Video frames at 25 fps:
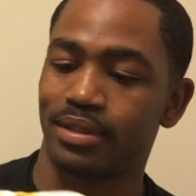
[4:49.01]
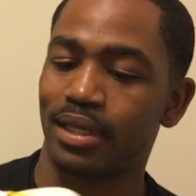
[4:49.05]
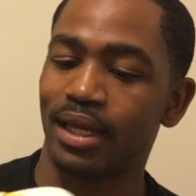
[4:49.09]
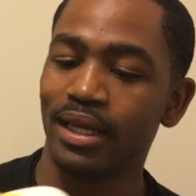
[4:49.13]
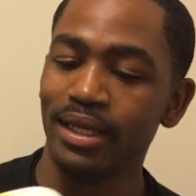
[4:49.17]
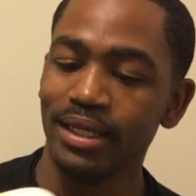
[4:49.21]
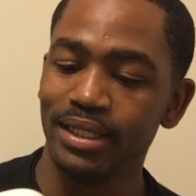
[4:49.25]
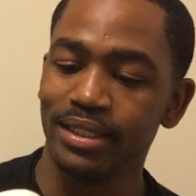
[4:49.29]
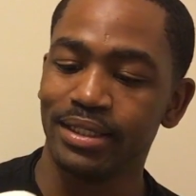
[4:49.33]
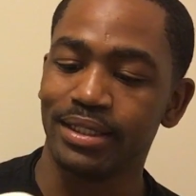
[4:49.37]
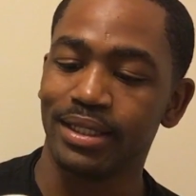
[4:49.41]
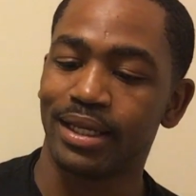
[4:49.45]
I
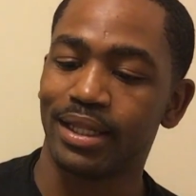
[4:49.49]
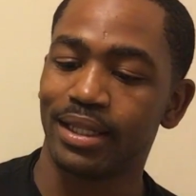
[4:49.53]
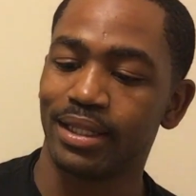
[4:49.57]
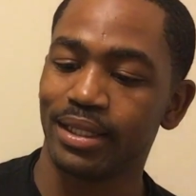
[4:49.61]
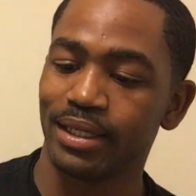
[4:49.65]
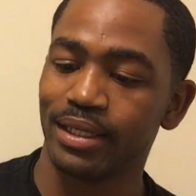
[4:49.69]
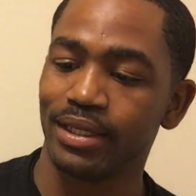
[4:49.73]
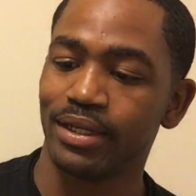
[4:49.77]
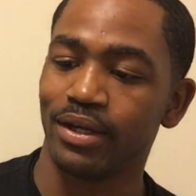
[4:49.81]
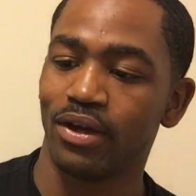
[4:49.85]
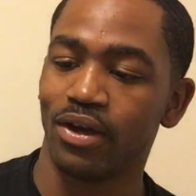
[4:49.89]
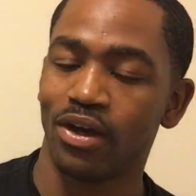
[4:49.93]
need to
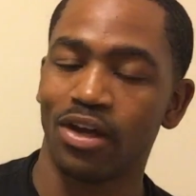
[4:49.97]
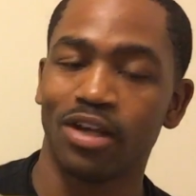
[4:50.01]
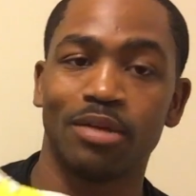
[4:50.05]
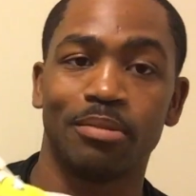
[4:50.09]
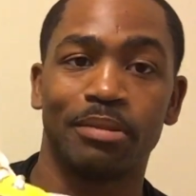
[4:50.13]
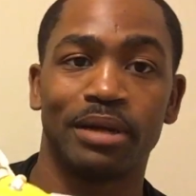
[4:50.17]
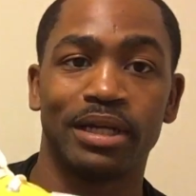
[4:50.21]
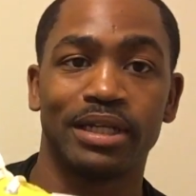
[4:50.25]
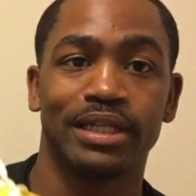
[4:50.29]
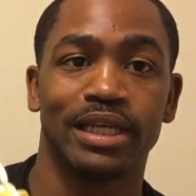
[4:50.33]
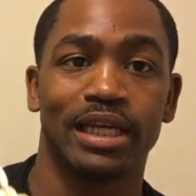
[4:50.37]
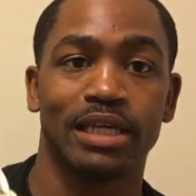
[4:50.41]
clean all of
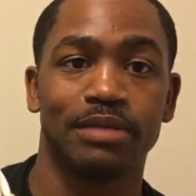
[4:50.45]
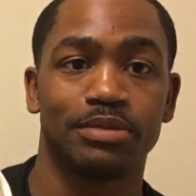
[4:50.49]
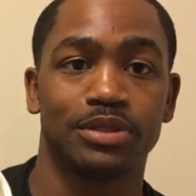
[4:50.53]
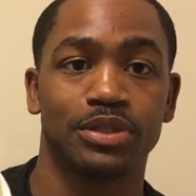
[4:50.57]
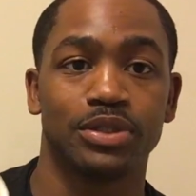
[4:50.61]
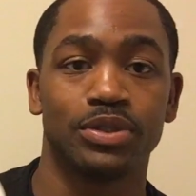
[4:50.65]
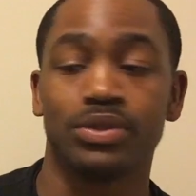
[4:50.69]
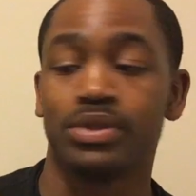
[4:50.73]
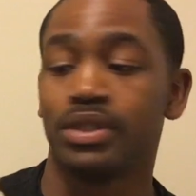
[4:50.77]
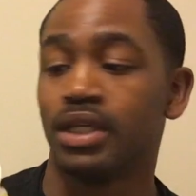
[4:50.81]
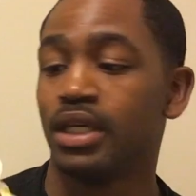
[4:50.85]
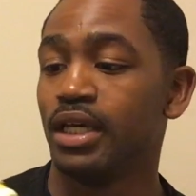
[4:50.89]
my damn
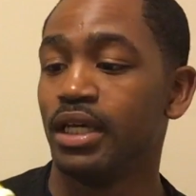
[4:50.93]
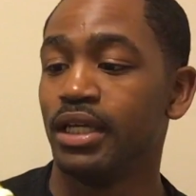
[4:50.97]
shoes.